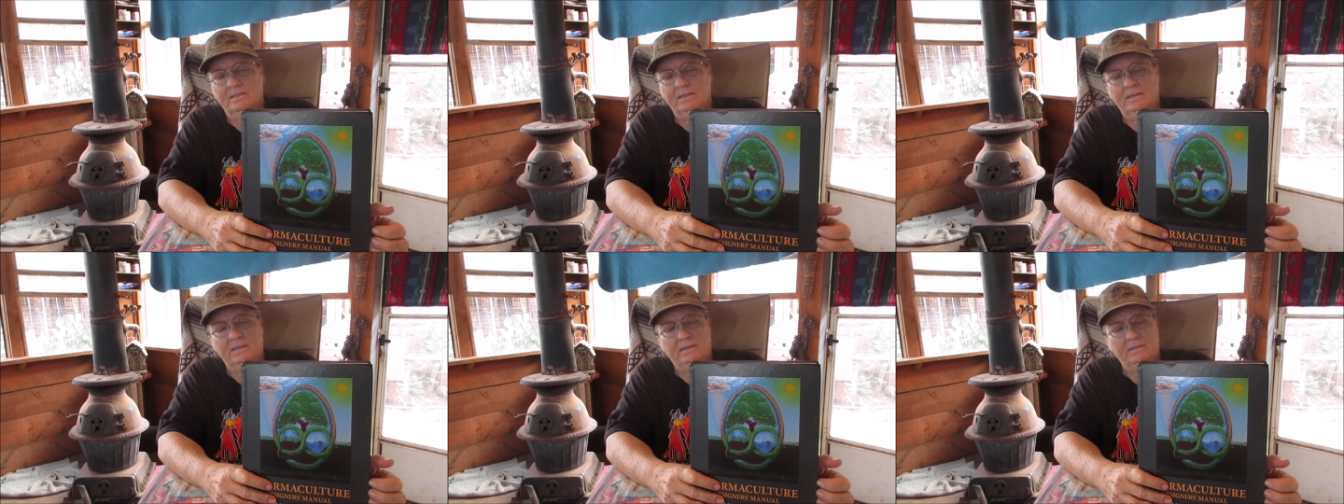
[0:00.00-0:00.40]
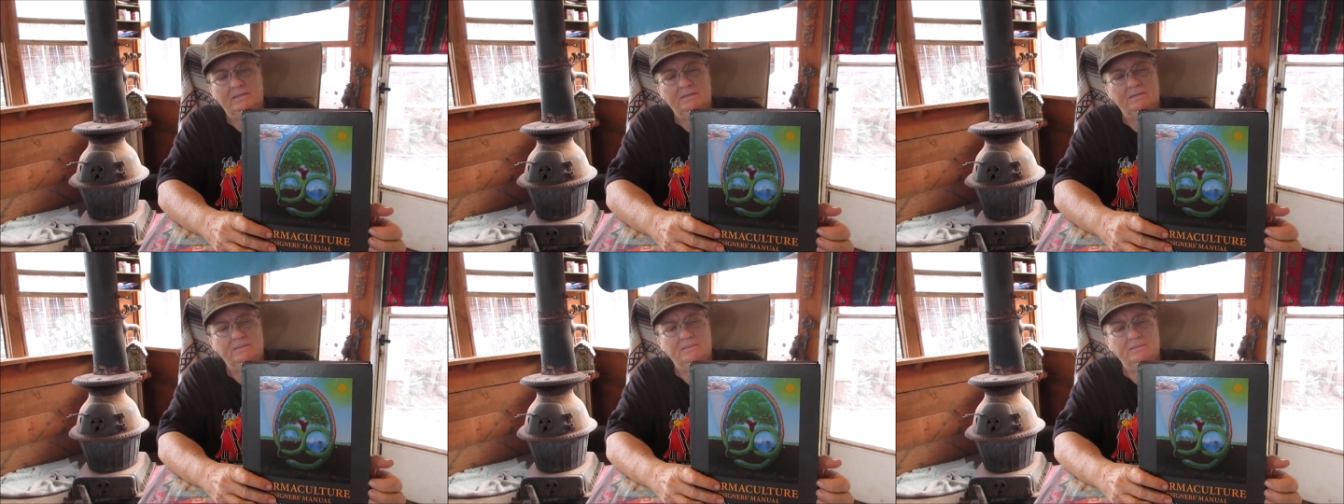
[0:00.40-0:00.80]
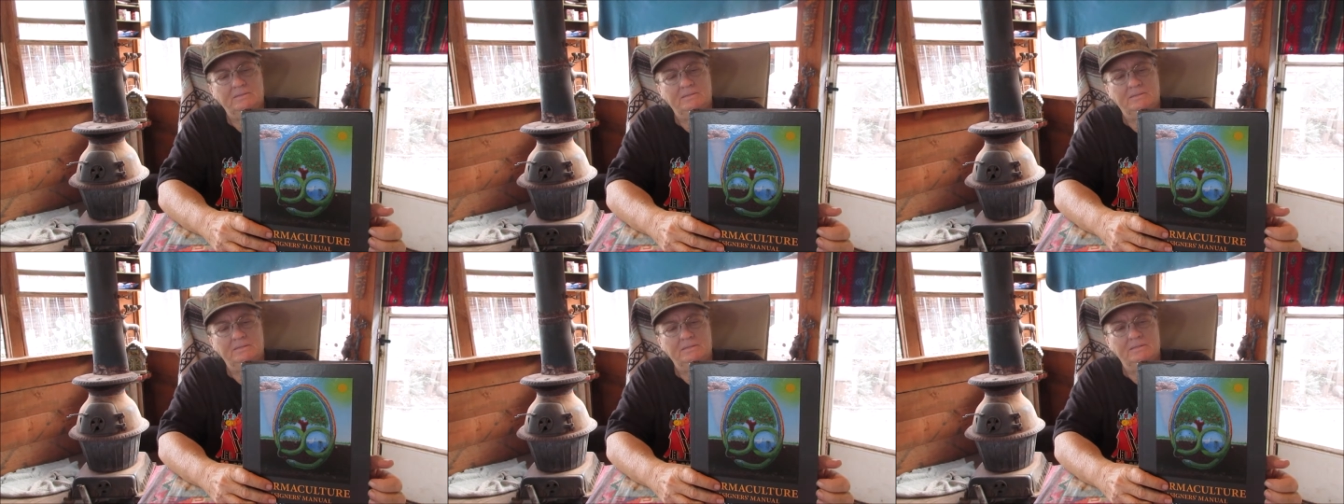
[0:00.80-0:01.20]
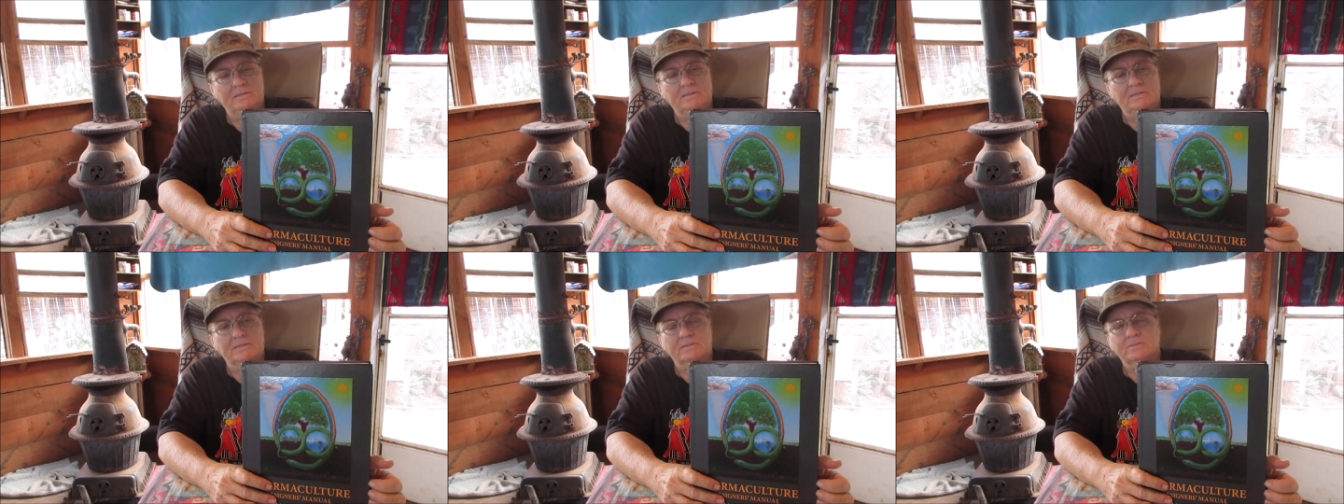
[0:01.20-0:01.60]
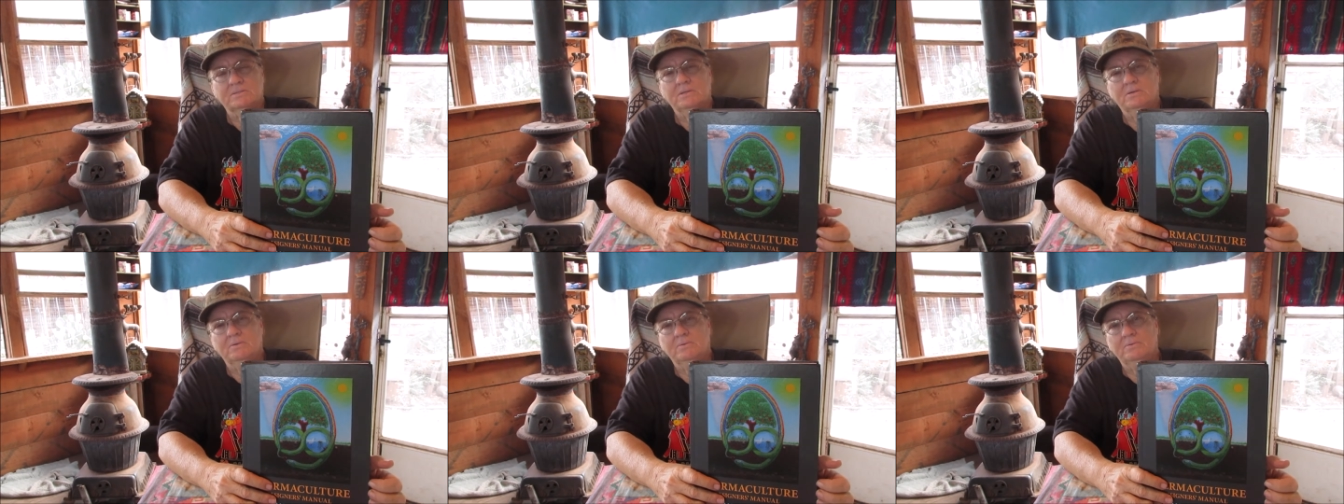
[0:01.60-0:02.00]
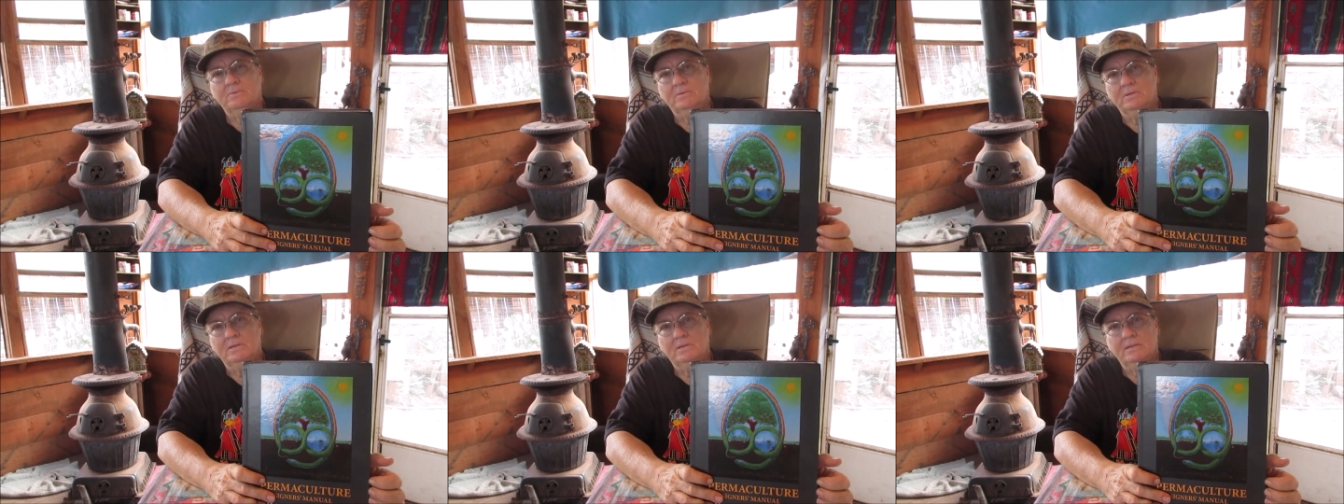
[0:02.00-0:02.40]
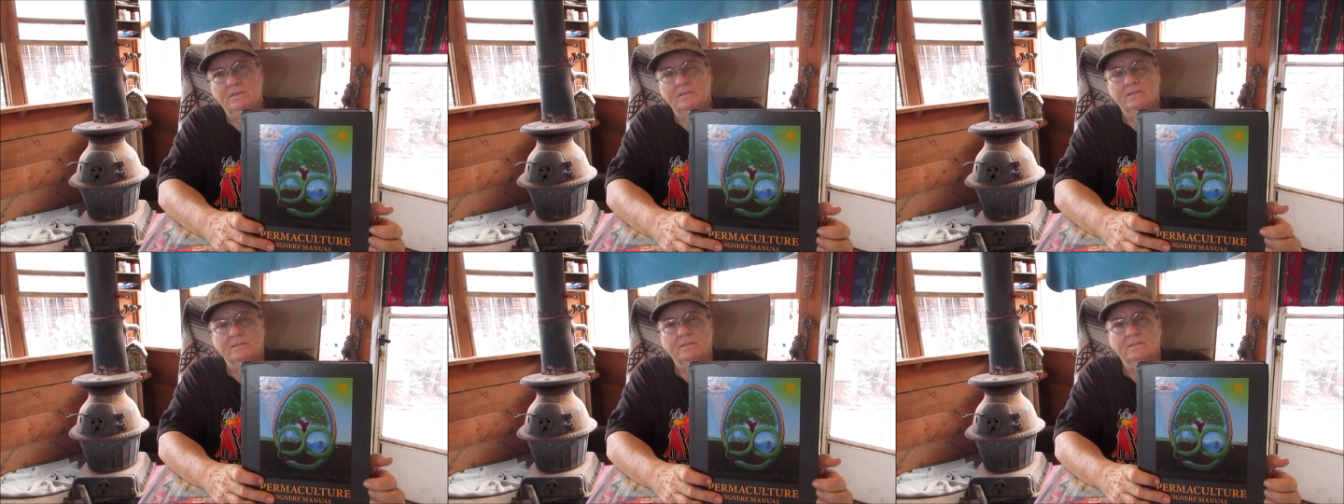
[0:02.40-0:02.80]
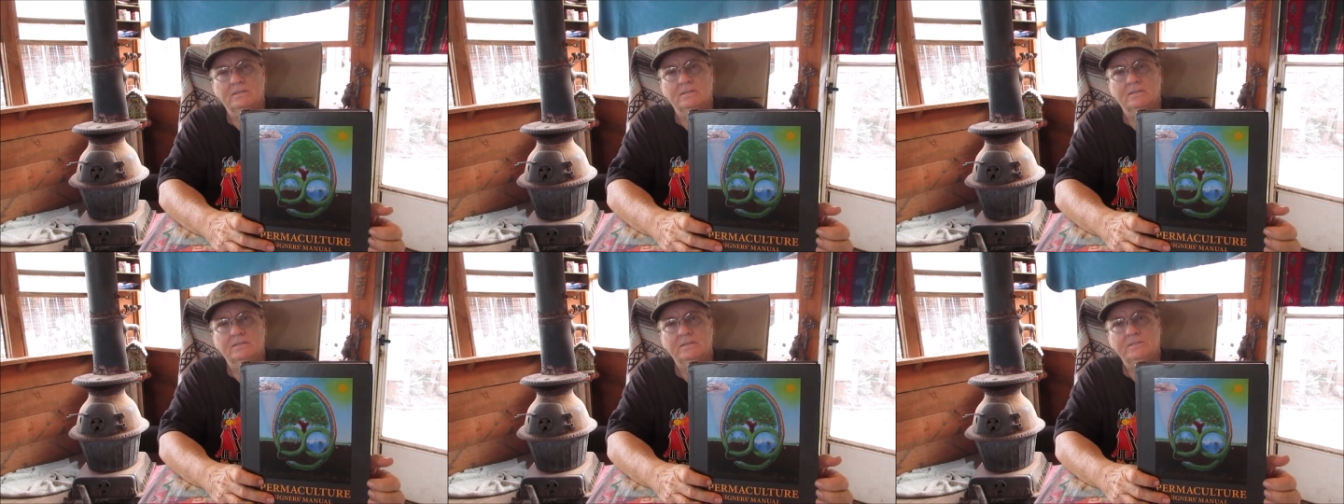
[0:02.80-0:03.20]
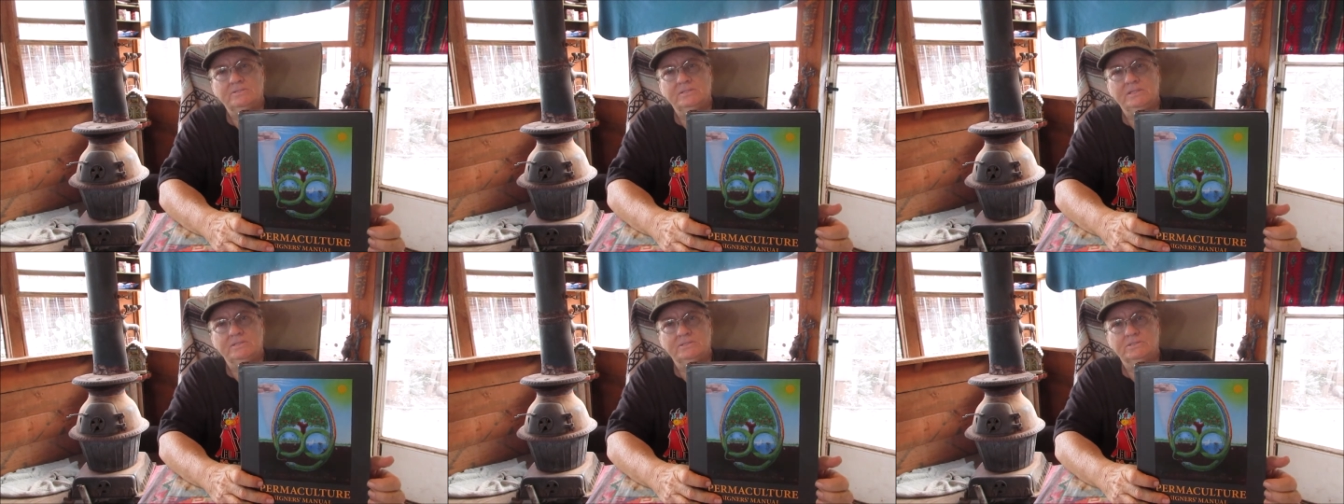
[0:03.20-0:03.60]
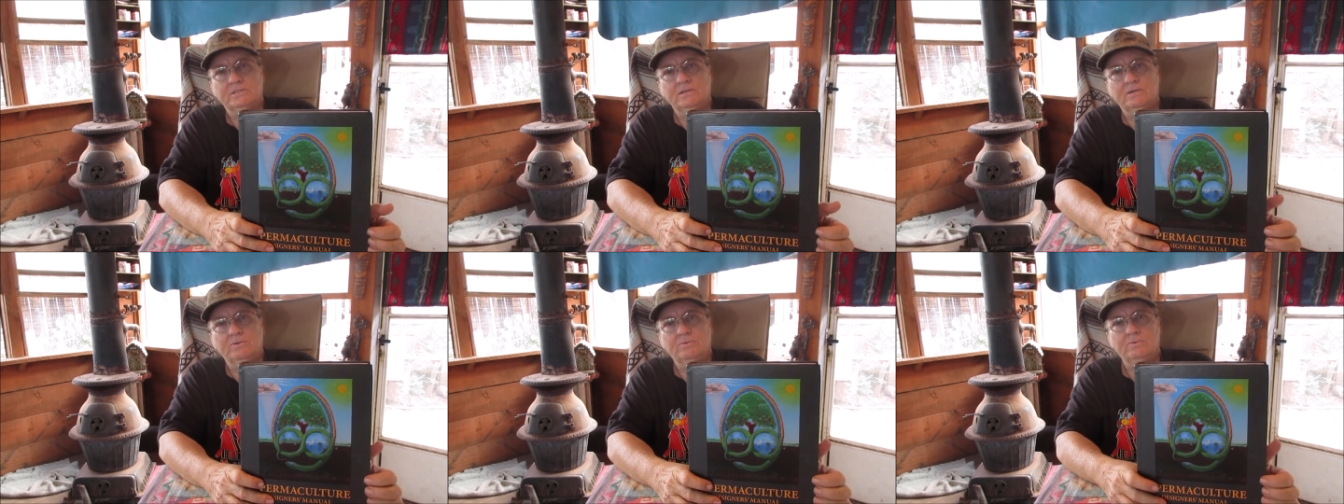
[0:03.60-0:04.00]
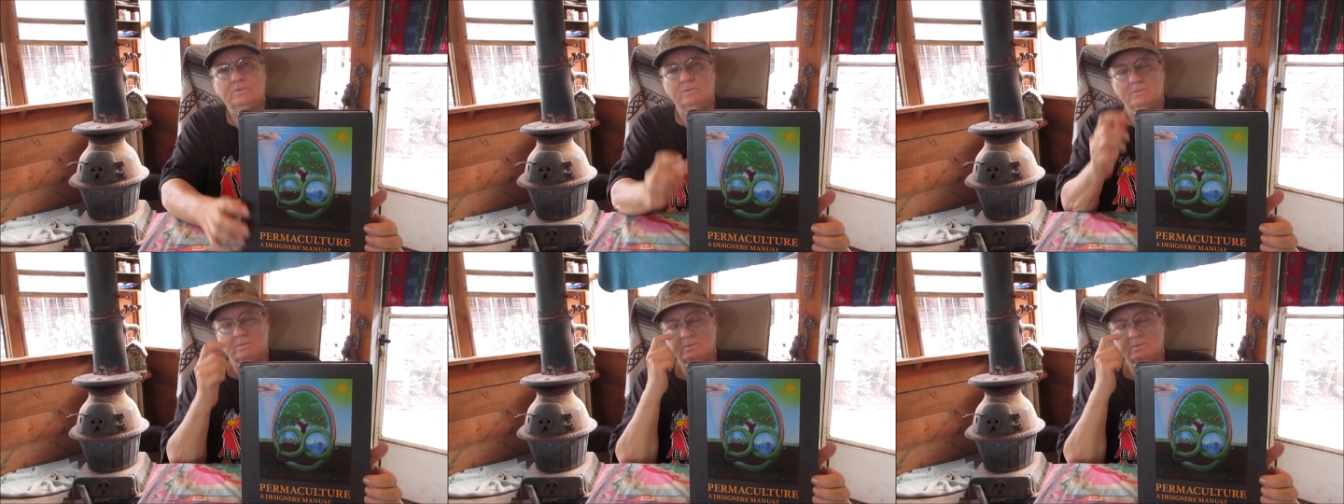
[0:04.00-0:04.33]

And uh, so that's his goal.